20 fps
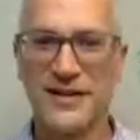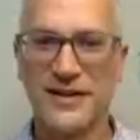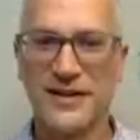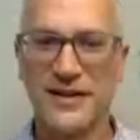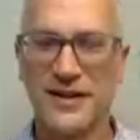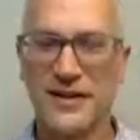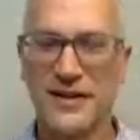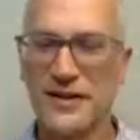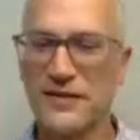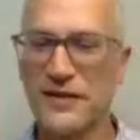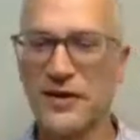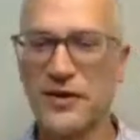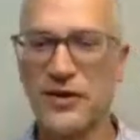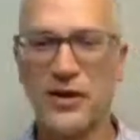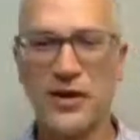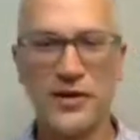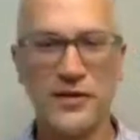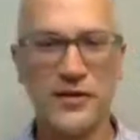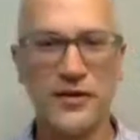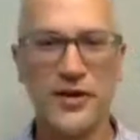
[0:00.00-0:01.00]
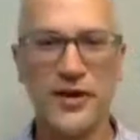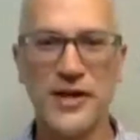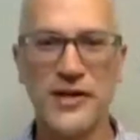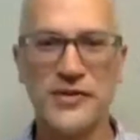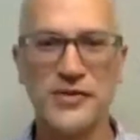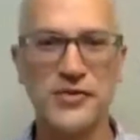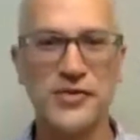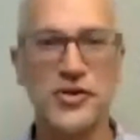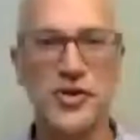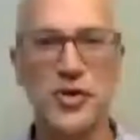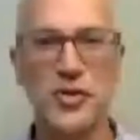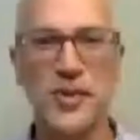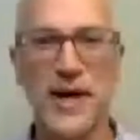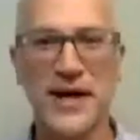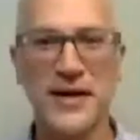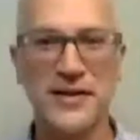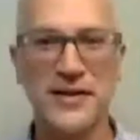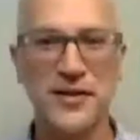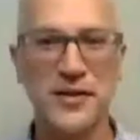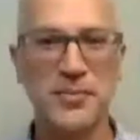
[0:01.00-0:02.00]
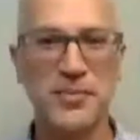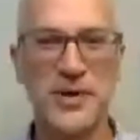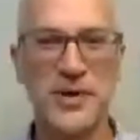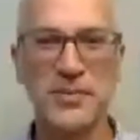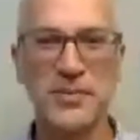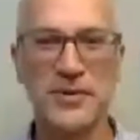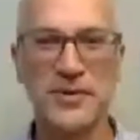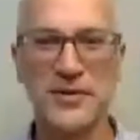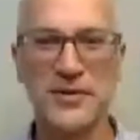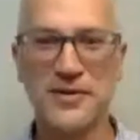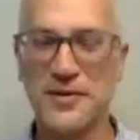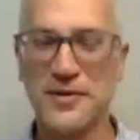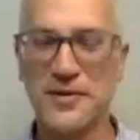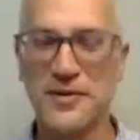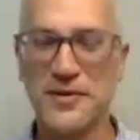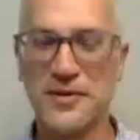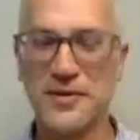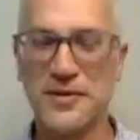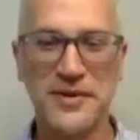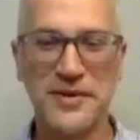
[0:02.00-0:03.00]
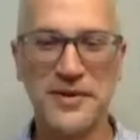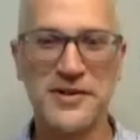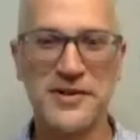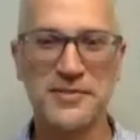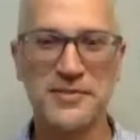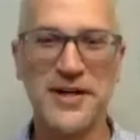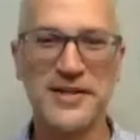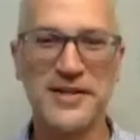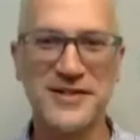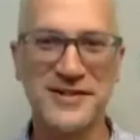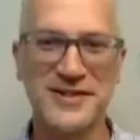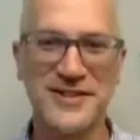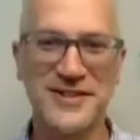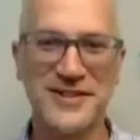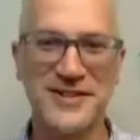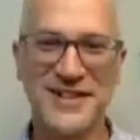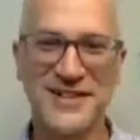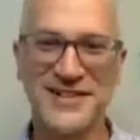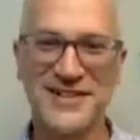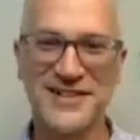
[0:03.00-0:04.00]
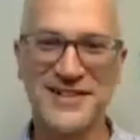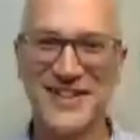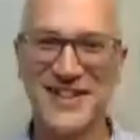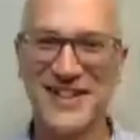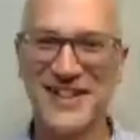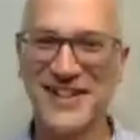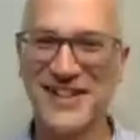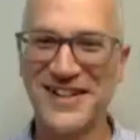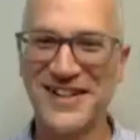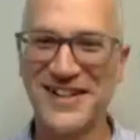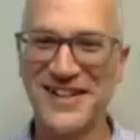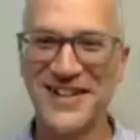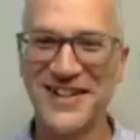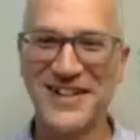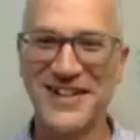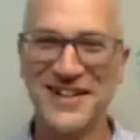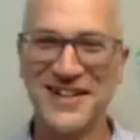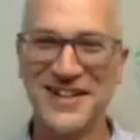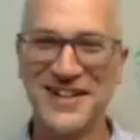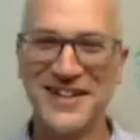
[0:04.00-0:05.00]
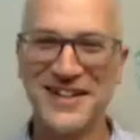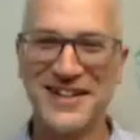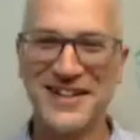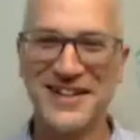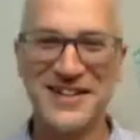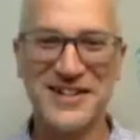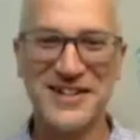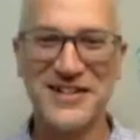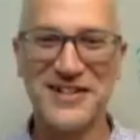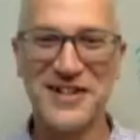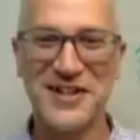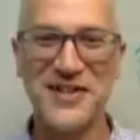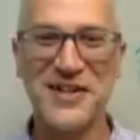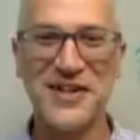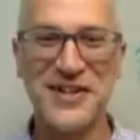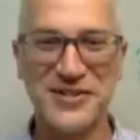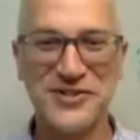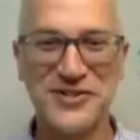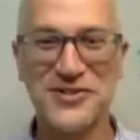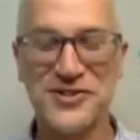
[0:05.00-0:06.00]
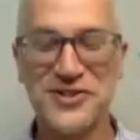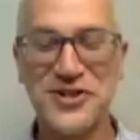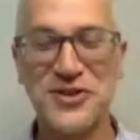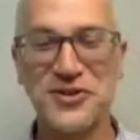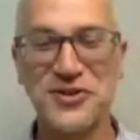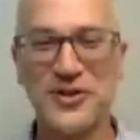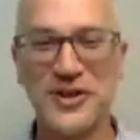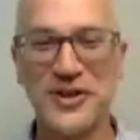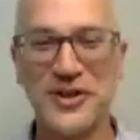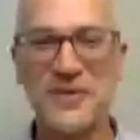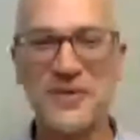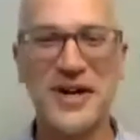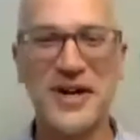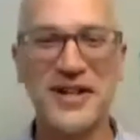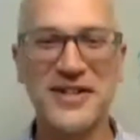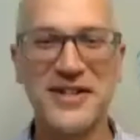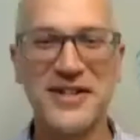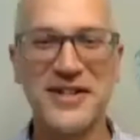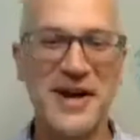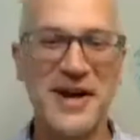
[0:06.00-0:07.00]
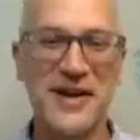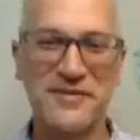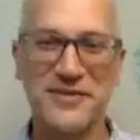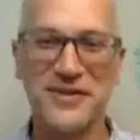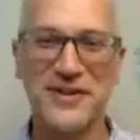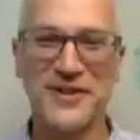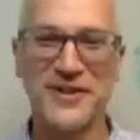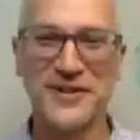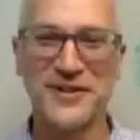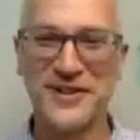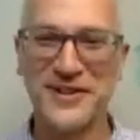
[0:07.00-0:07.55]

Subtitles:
I love how all of your answers come back to the people in the space. So, but you can tell that's what it's about.